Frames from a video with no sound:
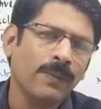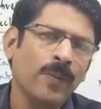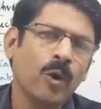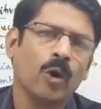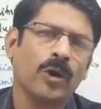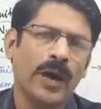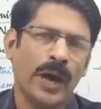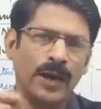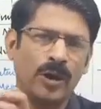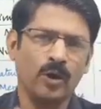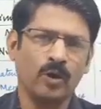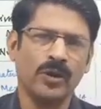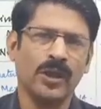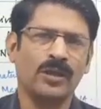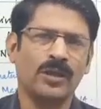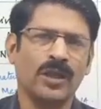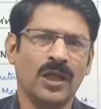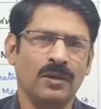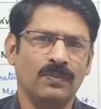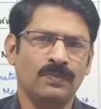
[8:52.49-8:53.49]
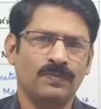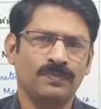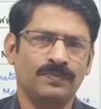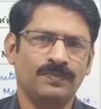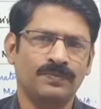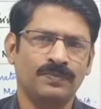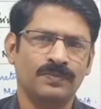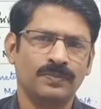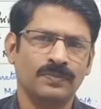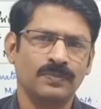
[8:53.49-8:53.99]
prokaryotic cell.
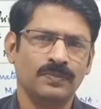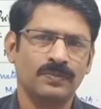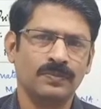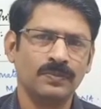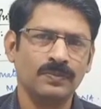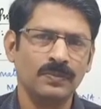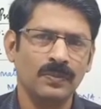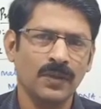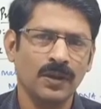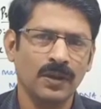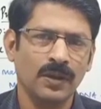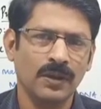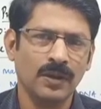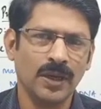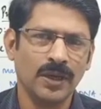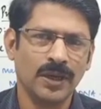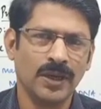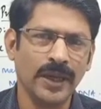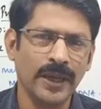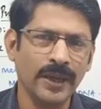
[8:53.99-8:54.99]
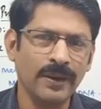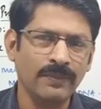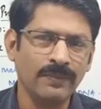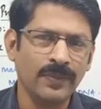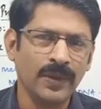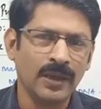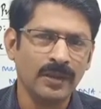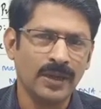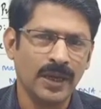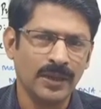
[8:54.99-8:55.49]
Is it
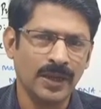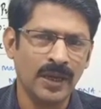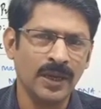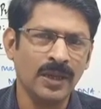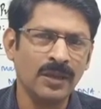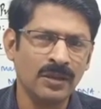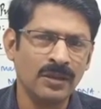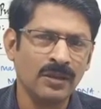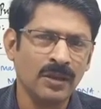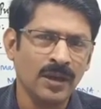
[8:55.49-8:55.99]
clear? That is,